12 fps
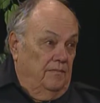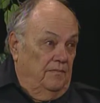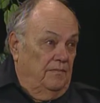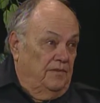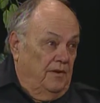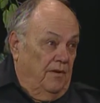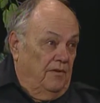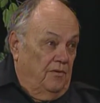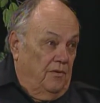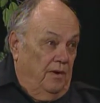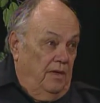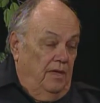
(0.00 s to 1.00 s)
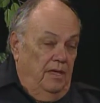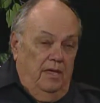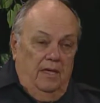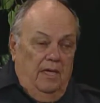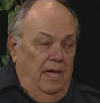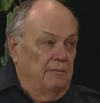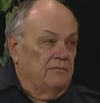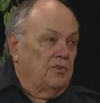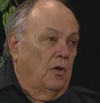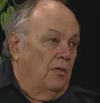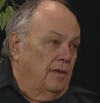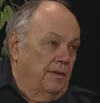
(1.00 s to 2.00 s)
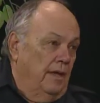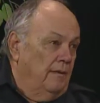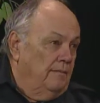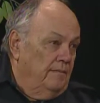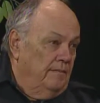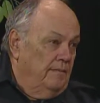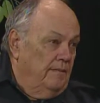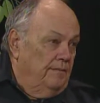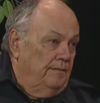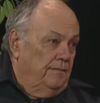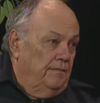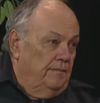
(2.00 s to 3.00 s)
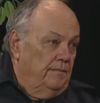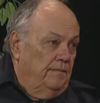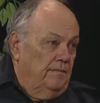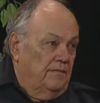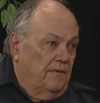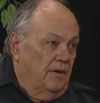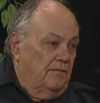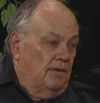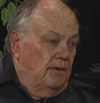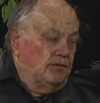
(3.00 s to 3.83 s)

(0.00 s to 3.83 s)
territory. Happens all the time. Firefighters